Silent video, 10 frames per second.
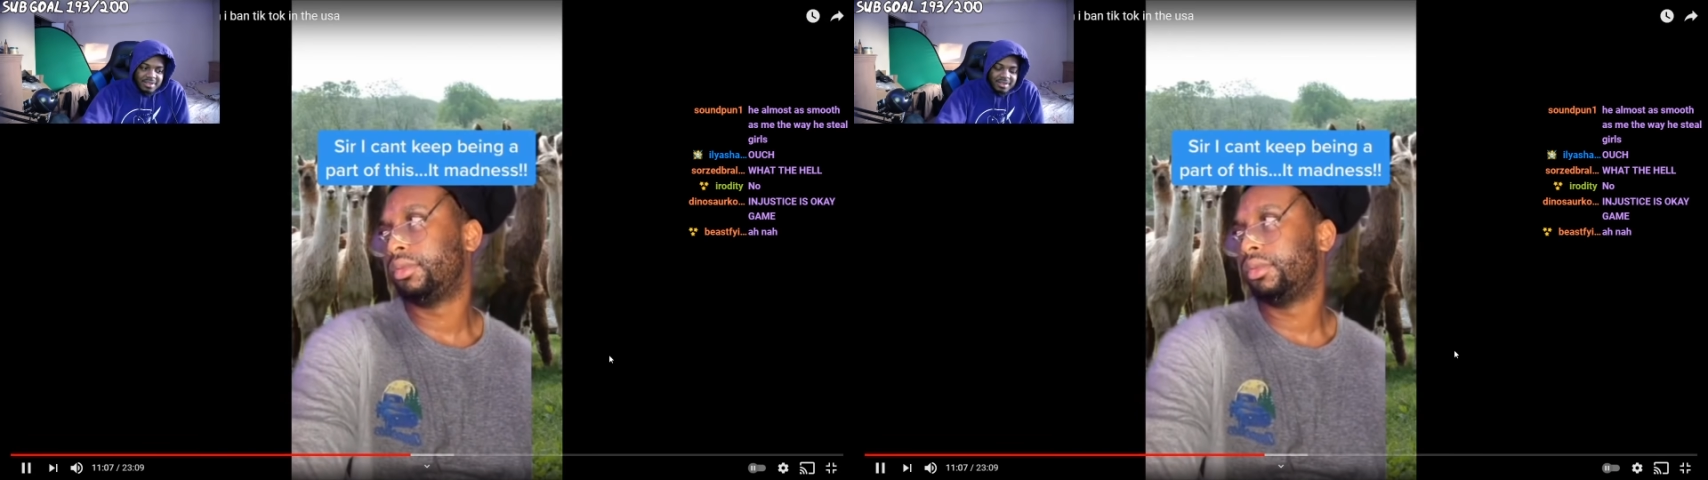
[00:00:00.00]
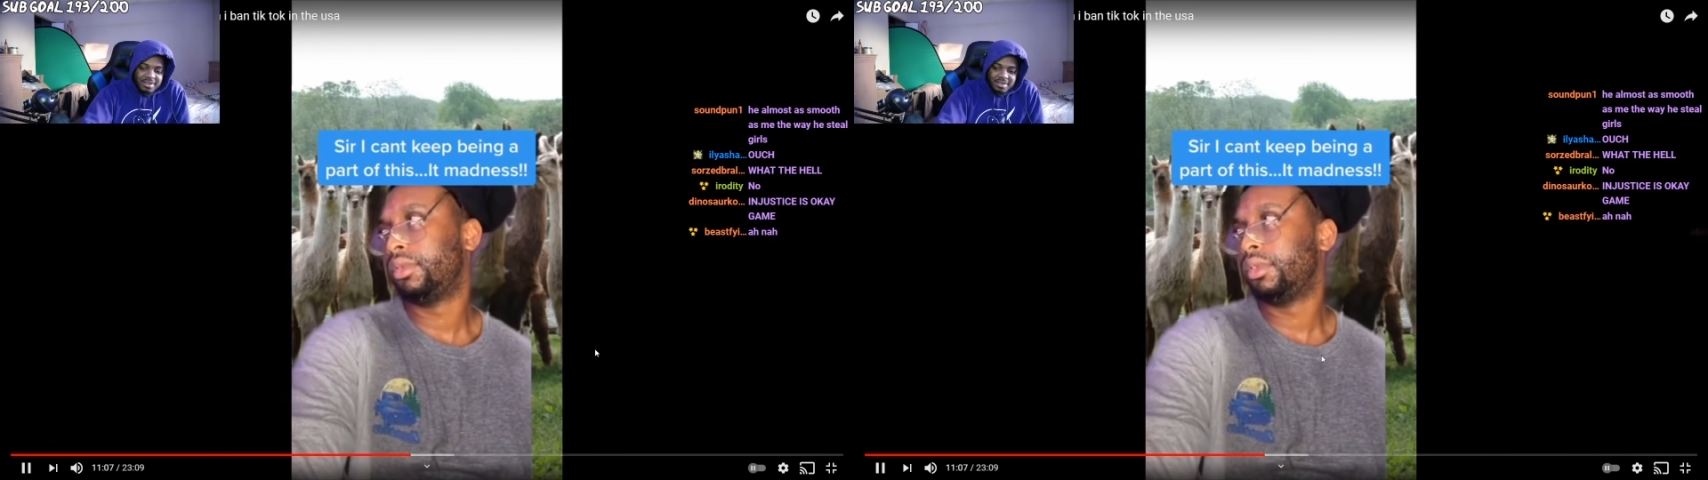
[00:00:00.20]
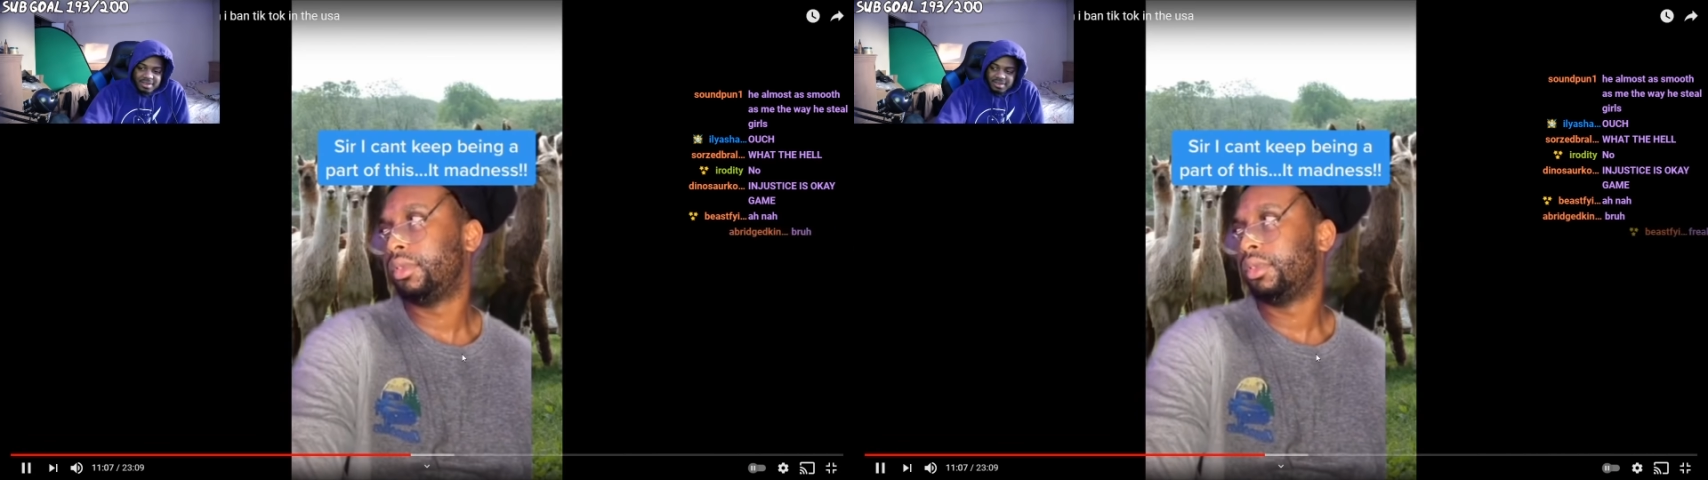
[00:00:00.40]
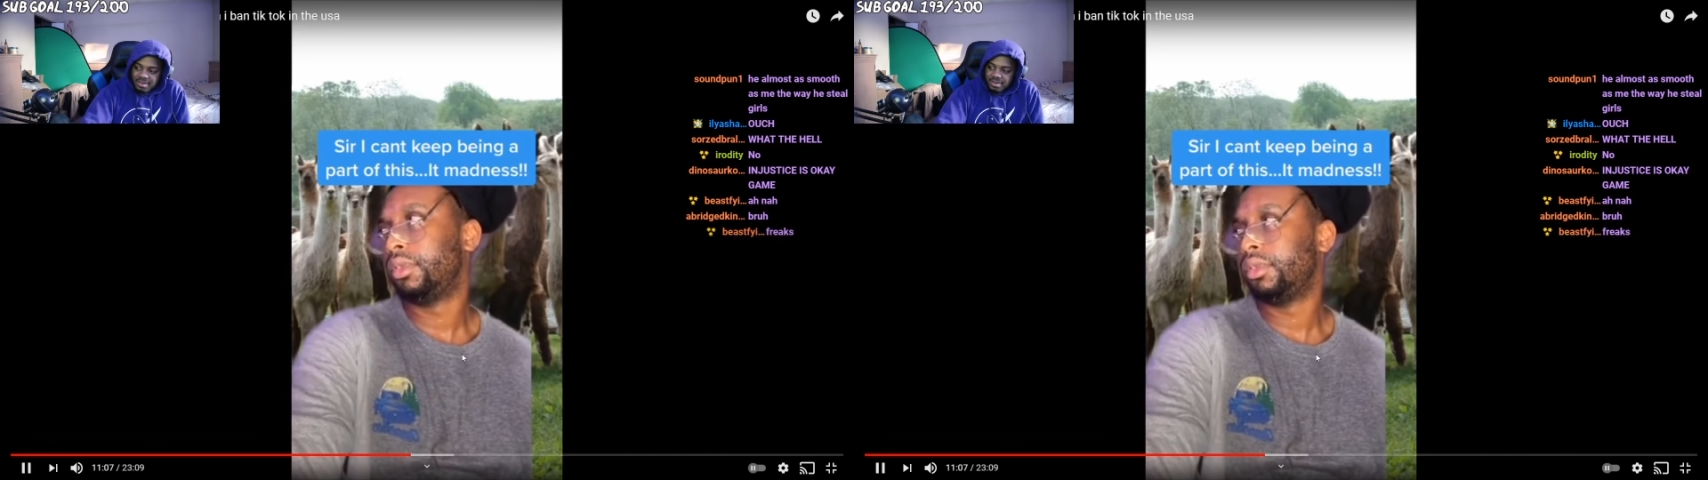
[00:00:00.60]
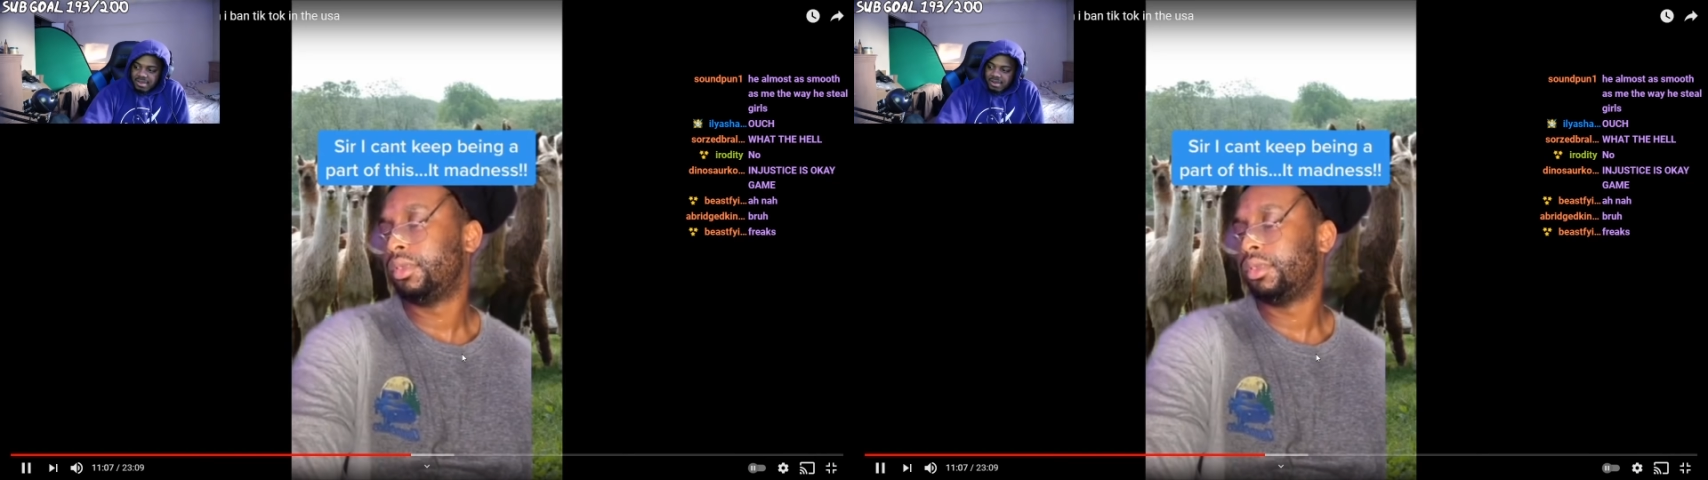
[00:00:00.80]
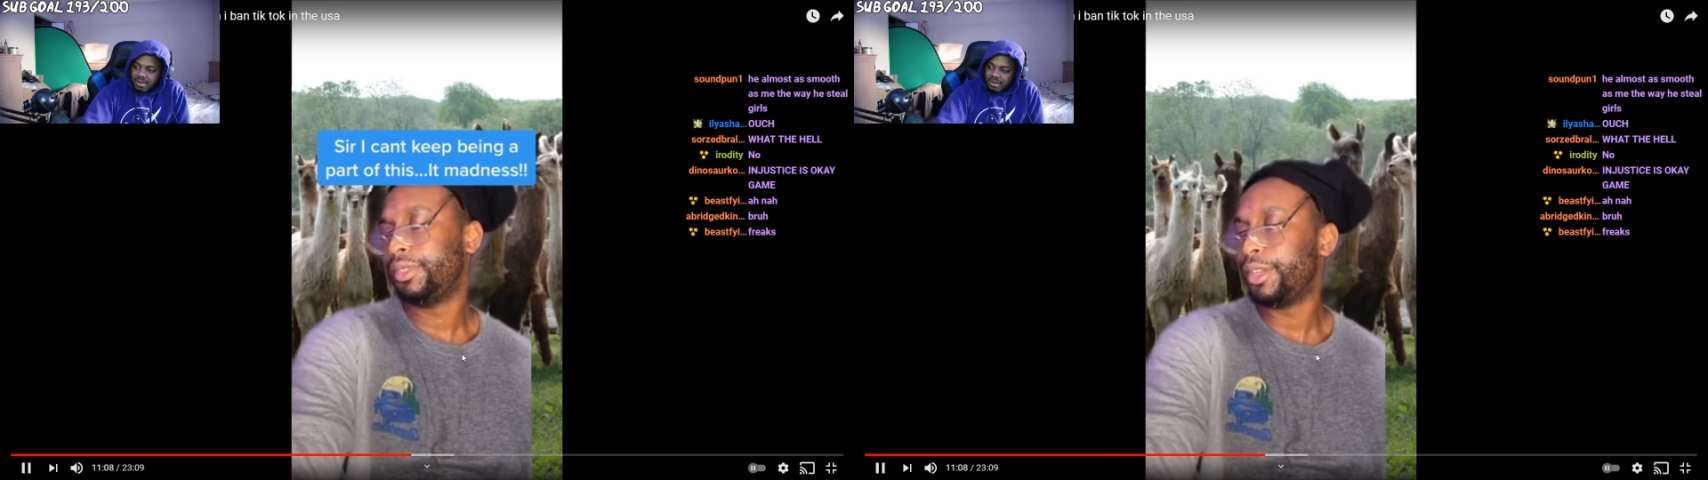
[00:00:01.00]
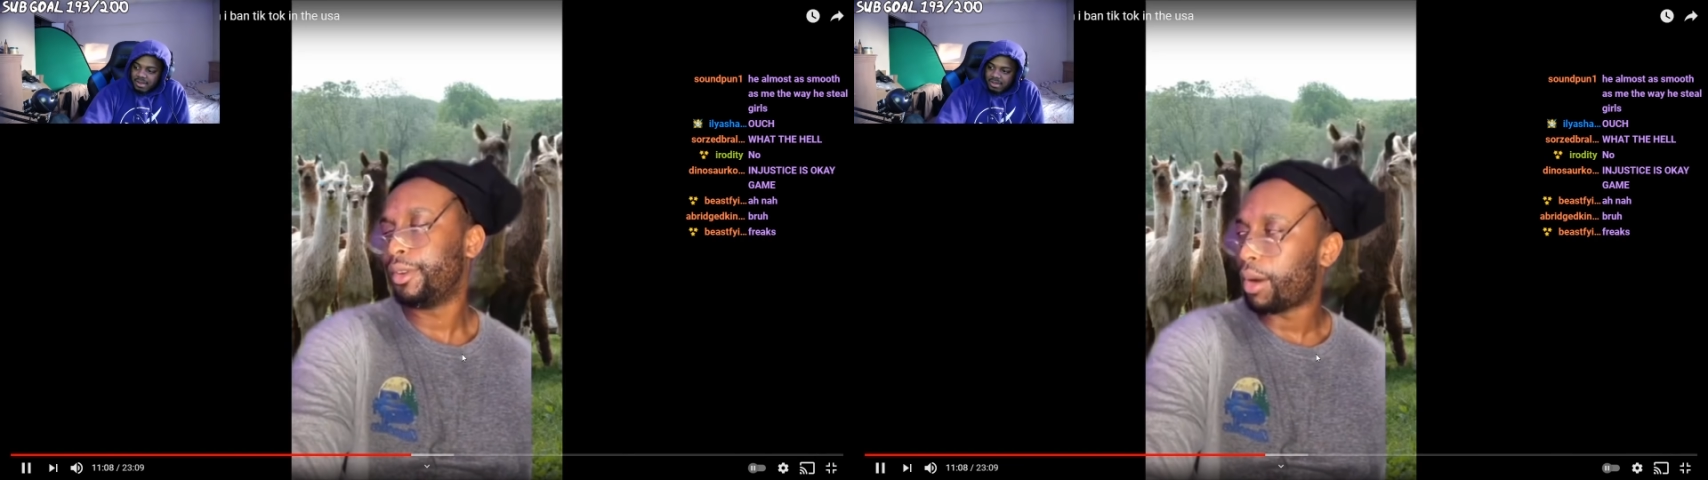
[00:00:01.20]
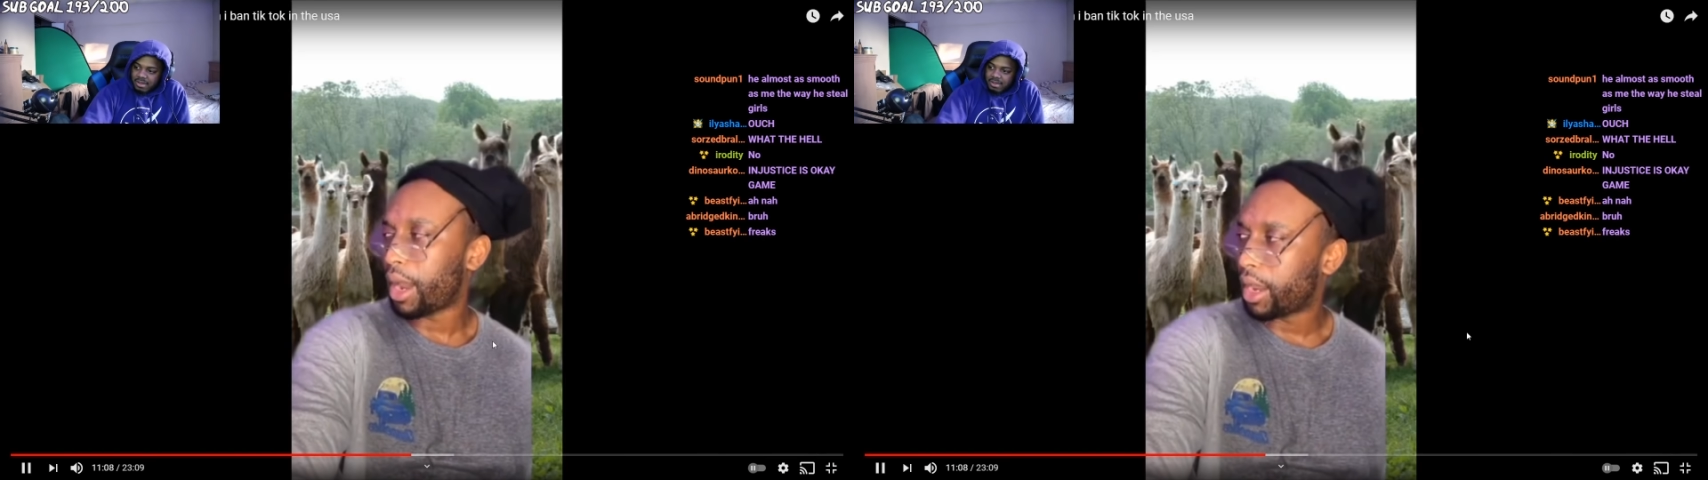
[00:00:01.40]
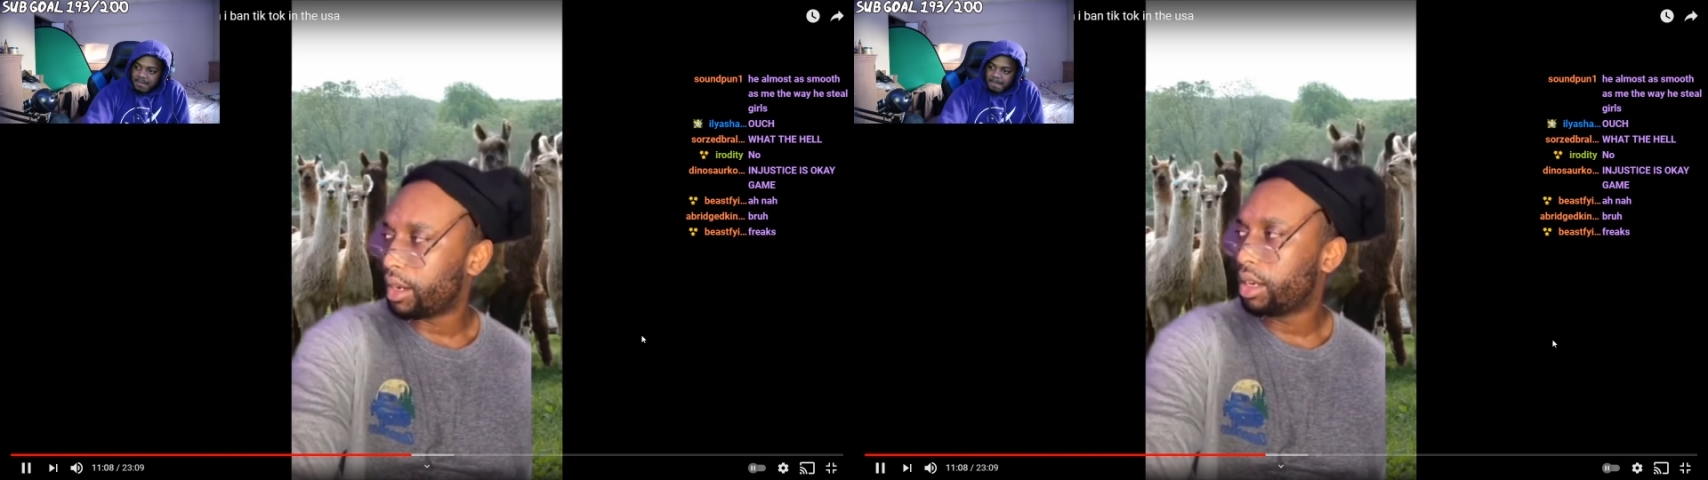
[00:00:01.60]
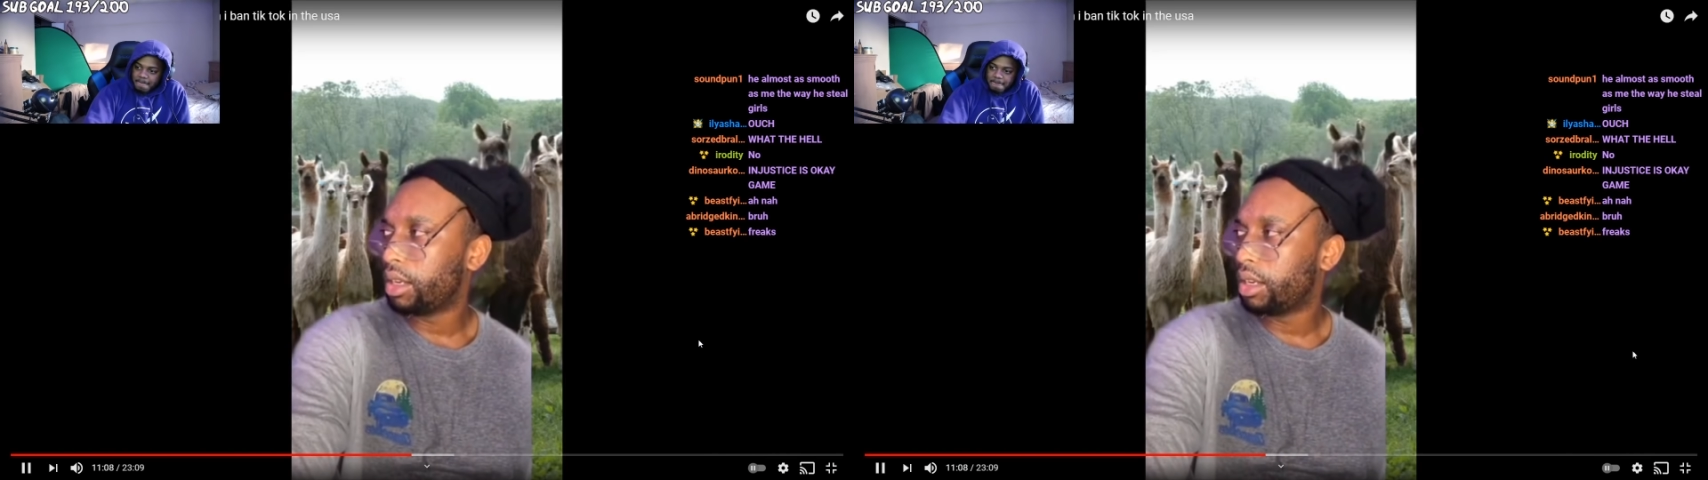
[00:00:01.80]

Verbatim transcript: It's madness. You're right.